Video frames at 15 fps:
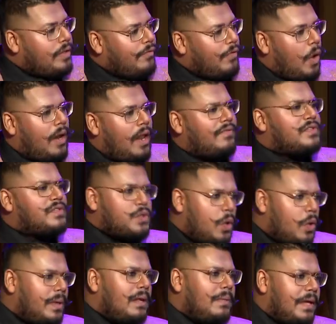of you all have so
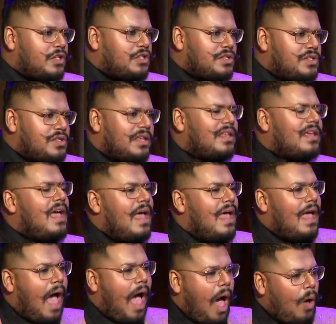many pictures together.
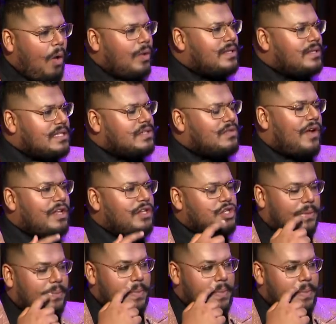How is this friendship?